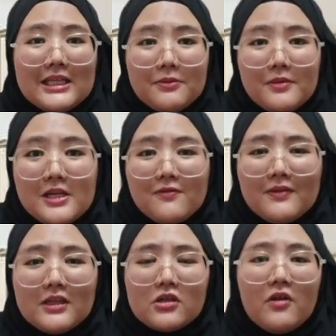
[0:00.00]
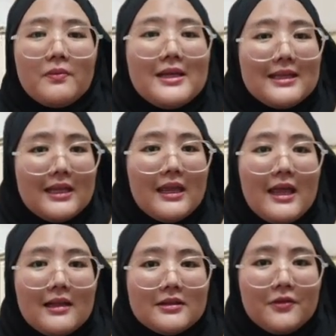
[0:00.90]
the benefits of eating
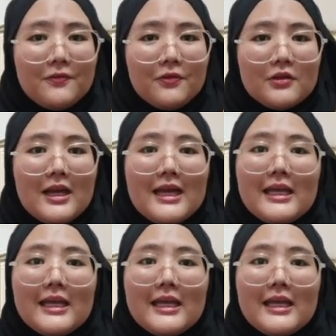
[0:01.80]
healthy food,